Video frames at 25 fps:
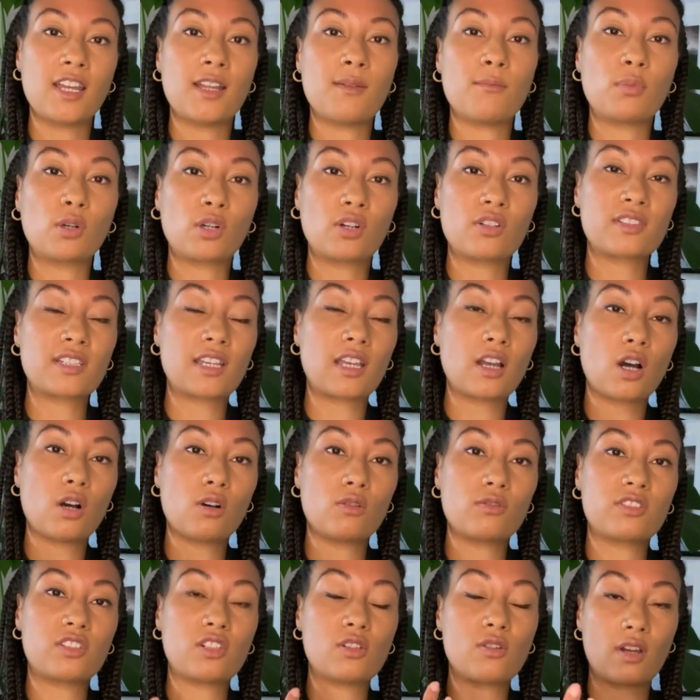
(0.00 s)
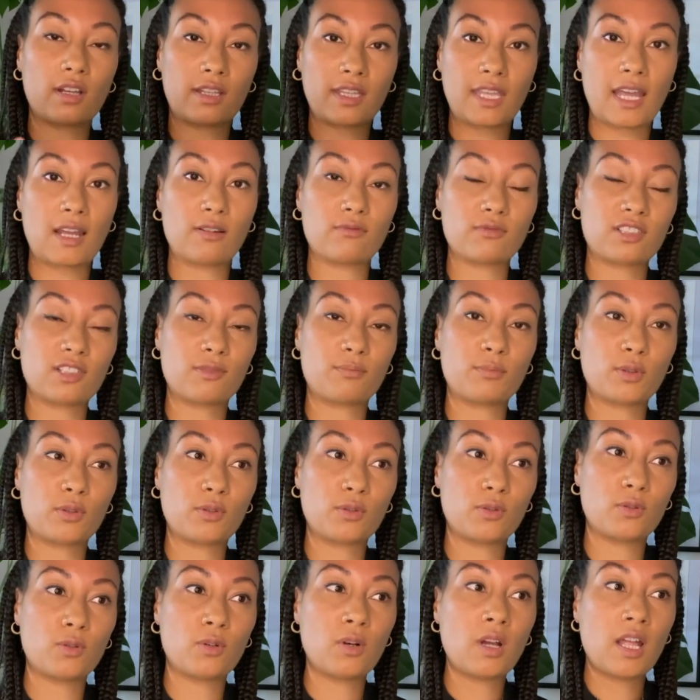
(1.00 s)
because it holds you
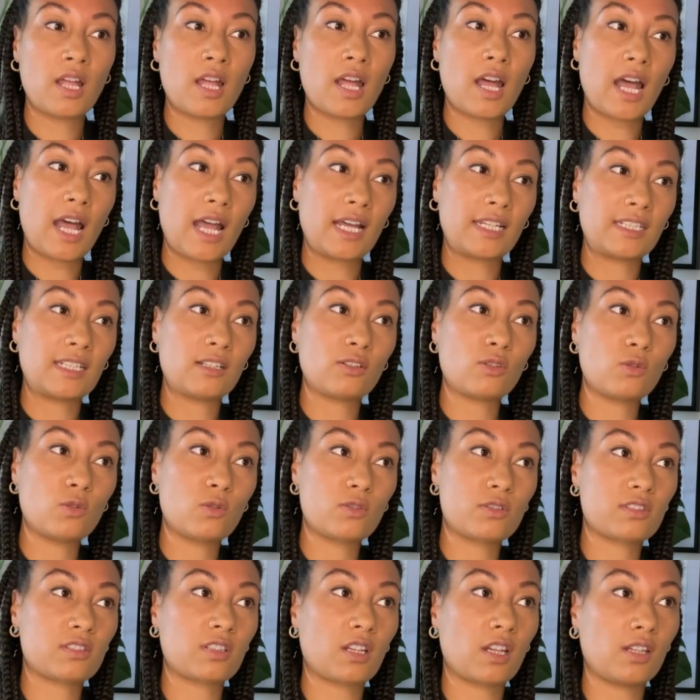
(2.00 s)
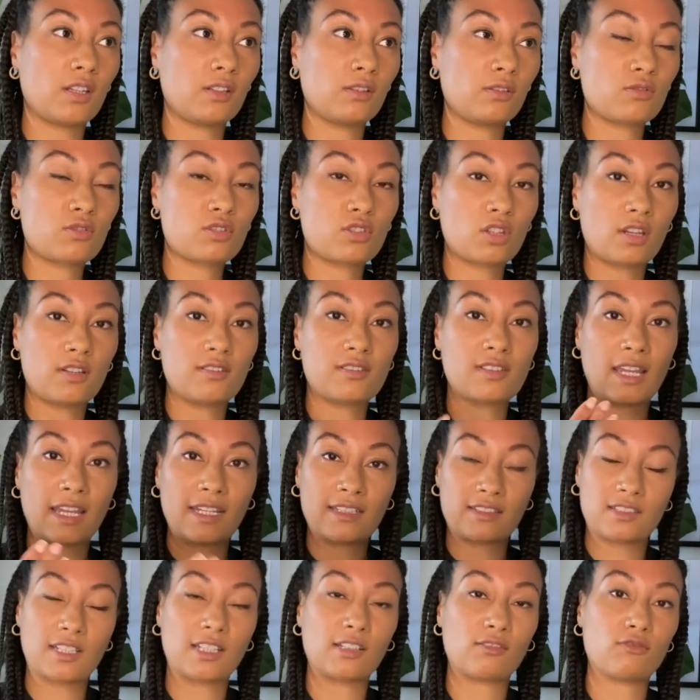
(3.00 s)
accountable. And it also shows that
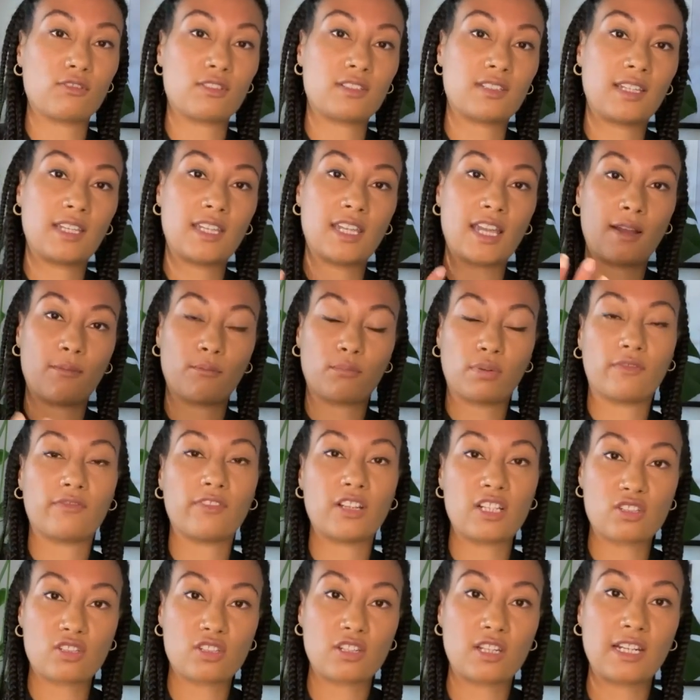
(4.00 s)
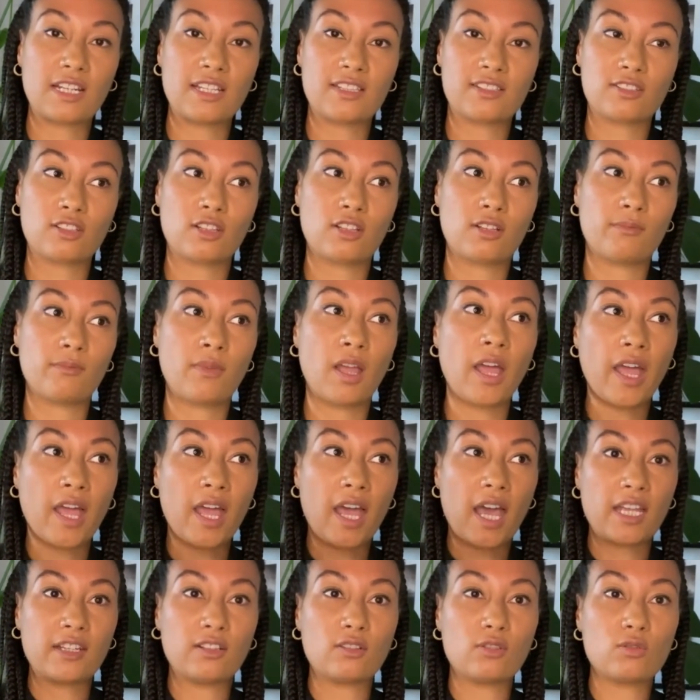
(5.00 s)
integrity and professionalism,
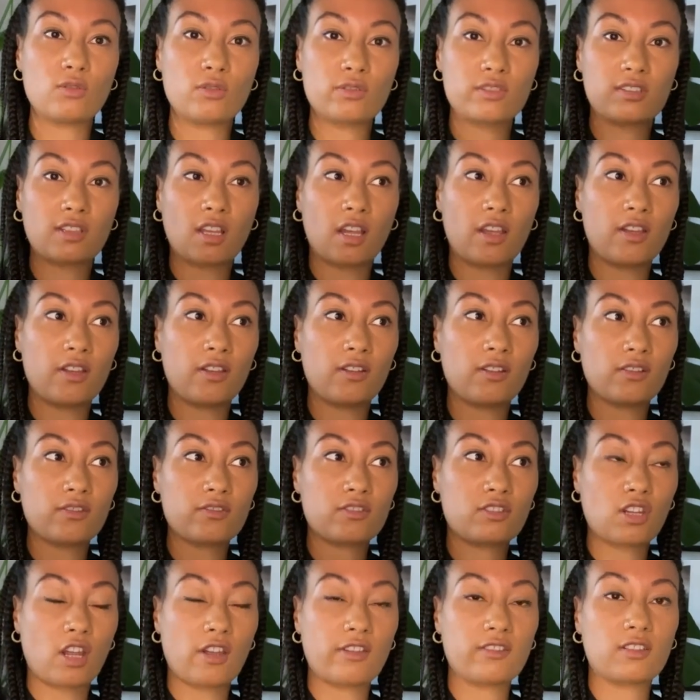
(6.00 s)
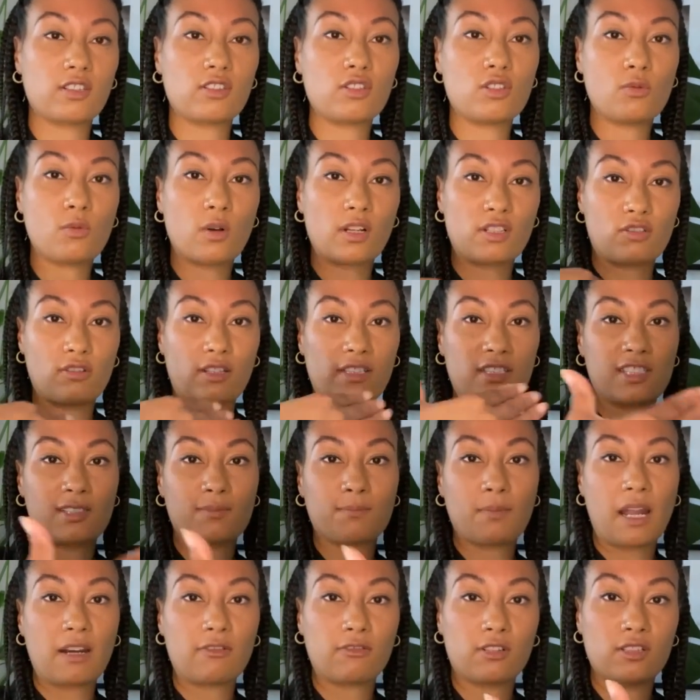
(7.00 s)
and it also shows that you are
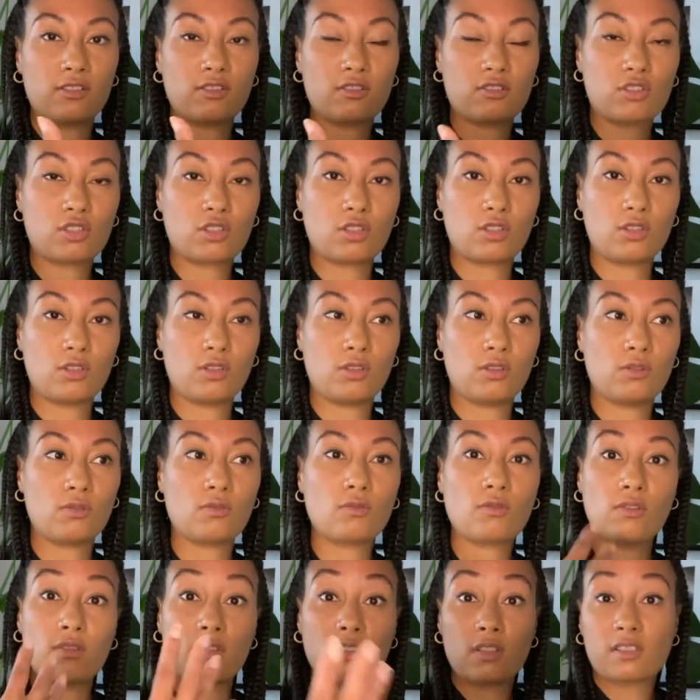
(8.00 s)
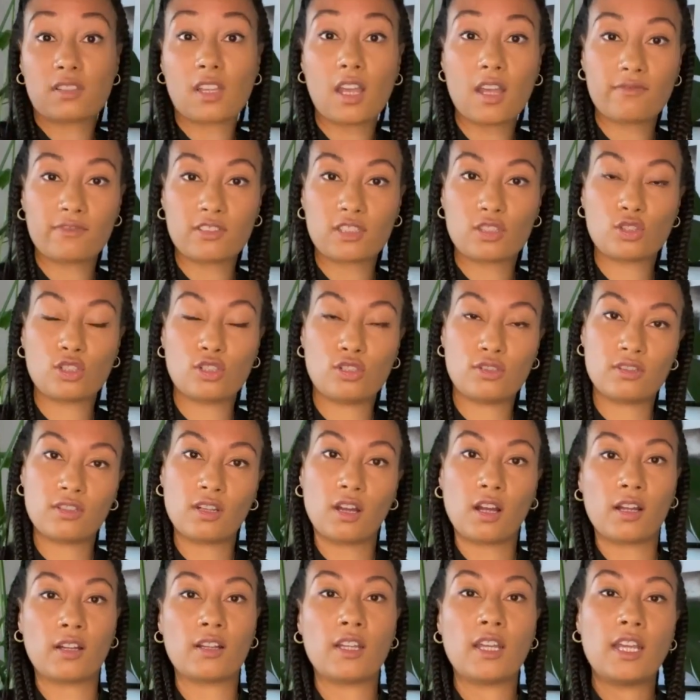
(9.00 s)
transparent to the service
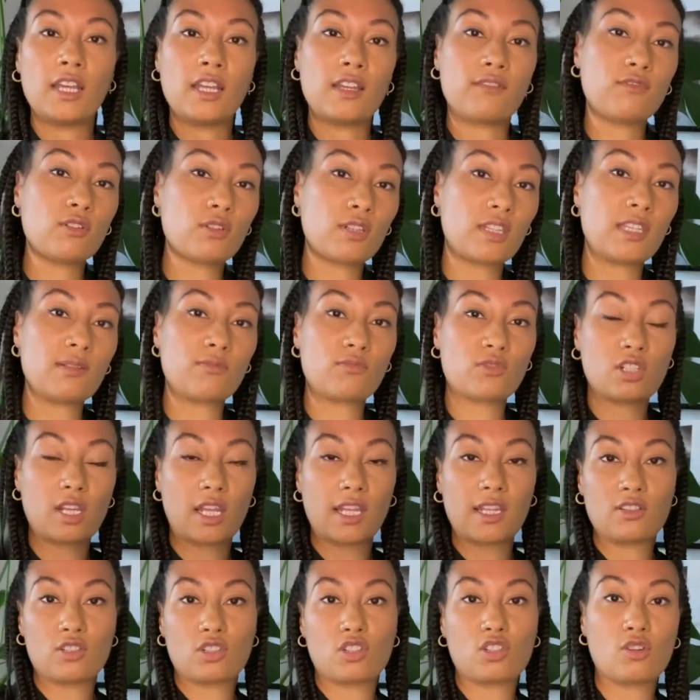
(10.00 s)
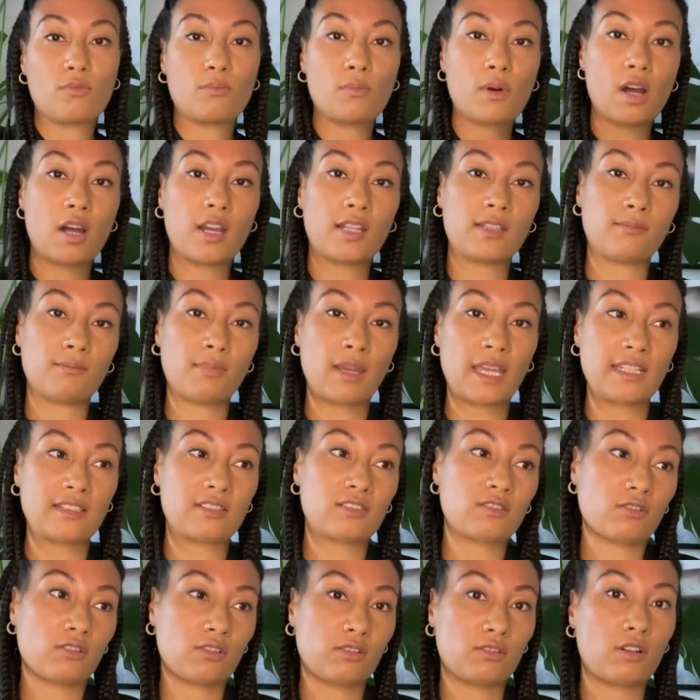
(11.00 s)
user. If you keep changing your mind
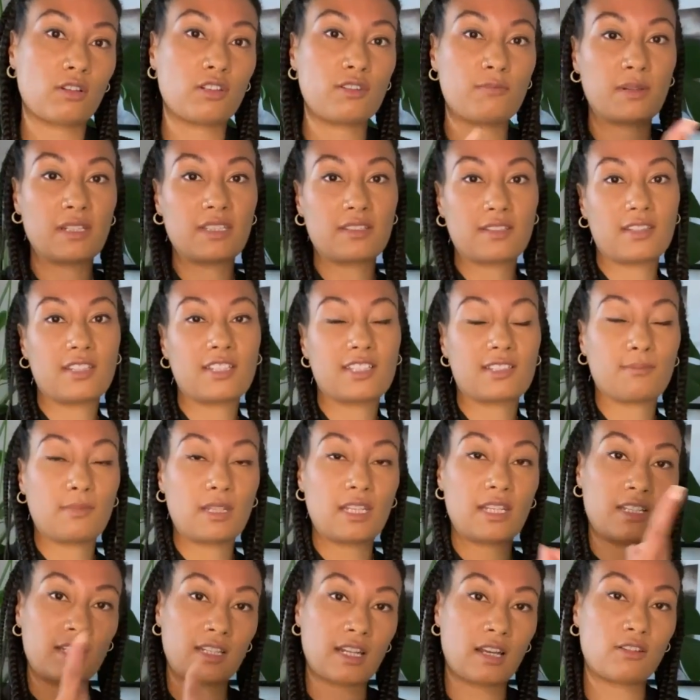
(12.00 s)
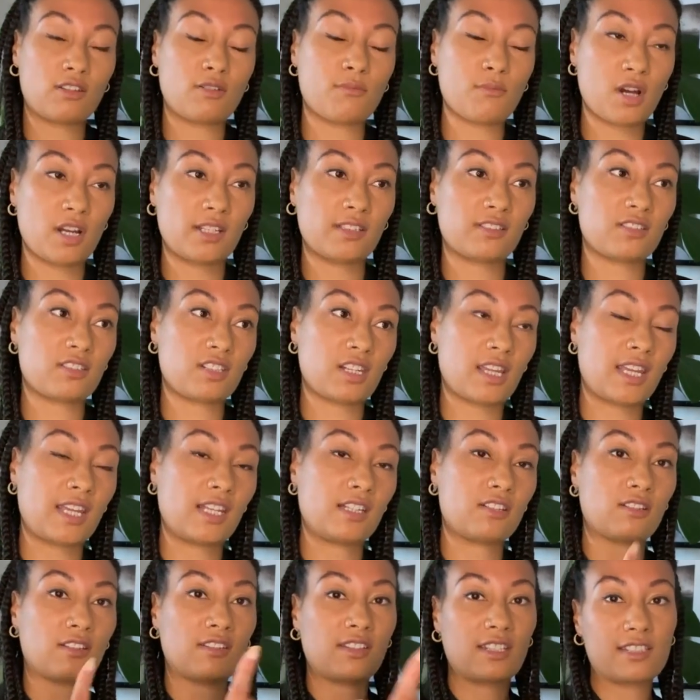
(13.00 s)
based on, oh, you've been to this meeting, now your mind's
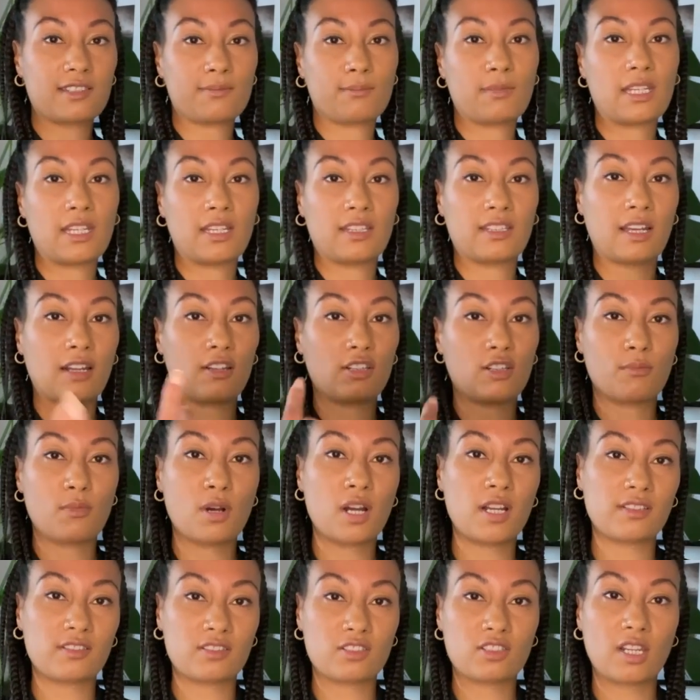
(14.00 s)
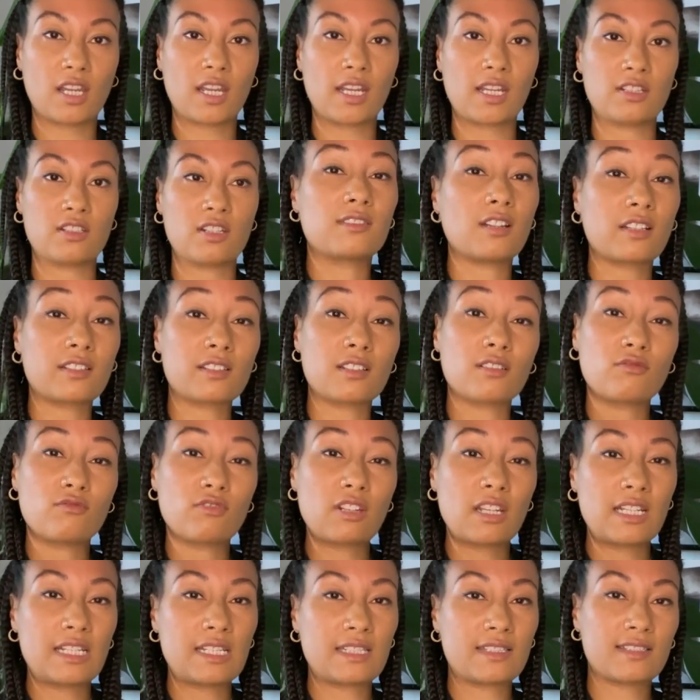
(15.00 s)
changed, and this meeting, now your mind's changed, doesn't
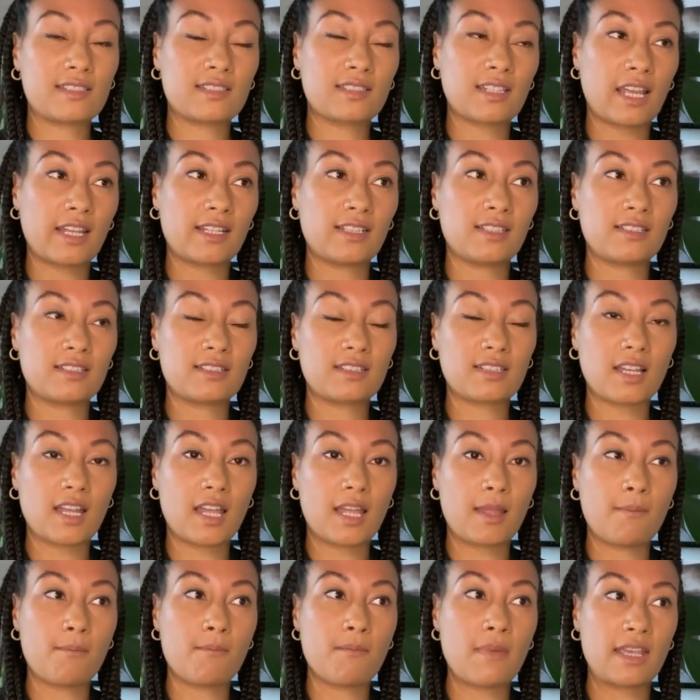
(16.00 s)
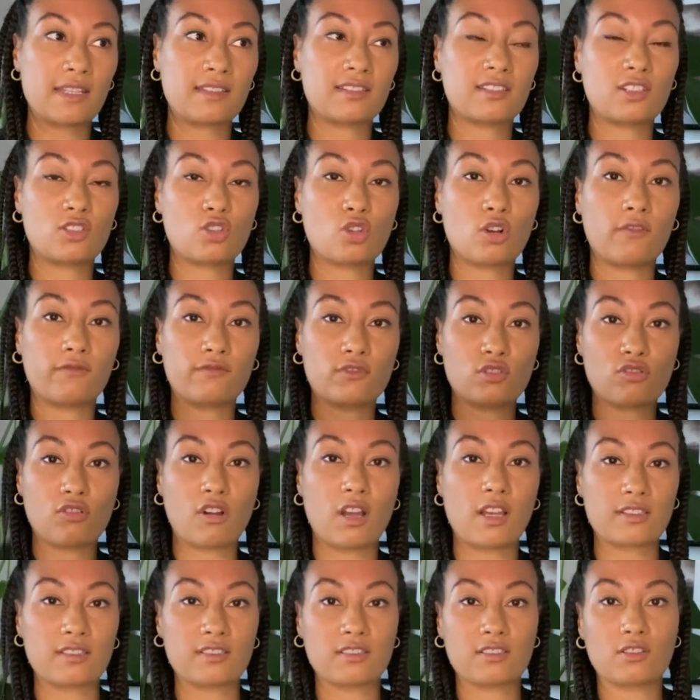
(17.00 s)
really send a message of
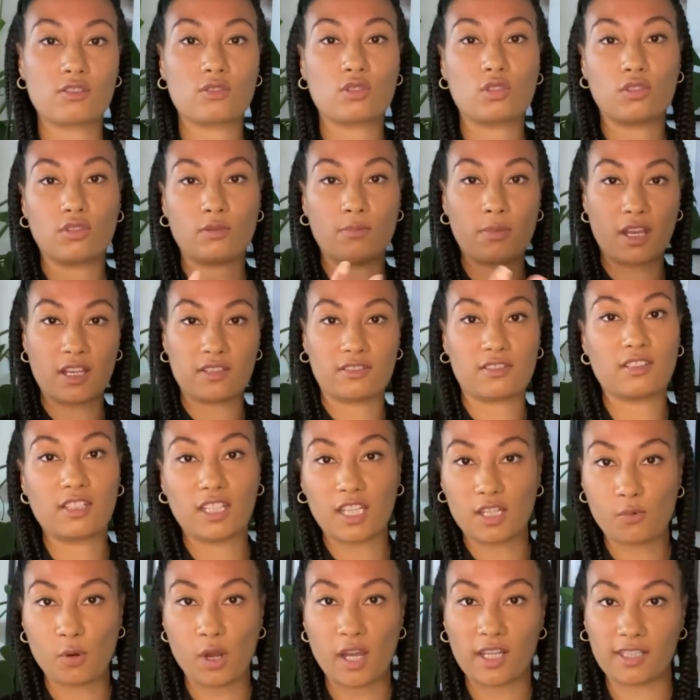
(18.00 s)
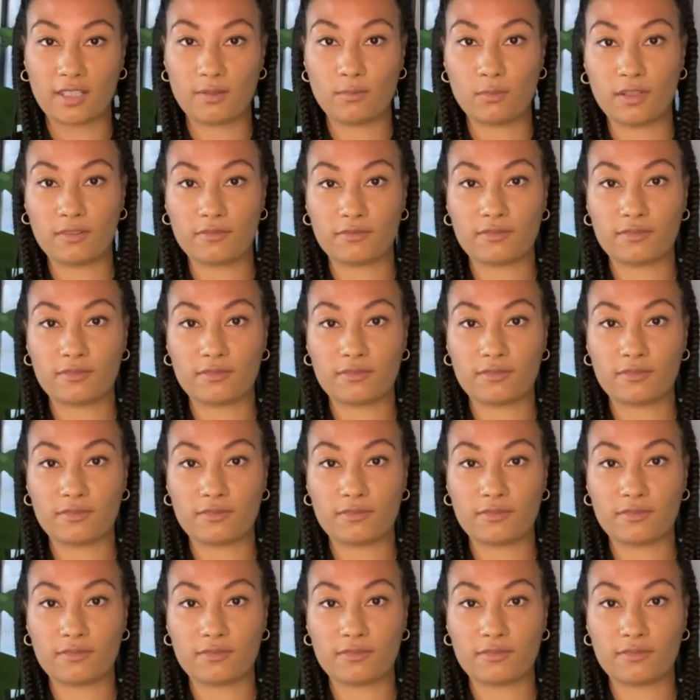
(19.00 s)
trust to the person that you're working with.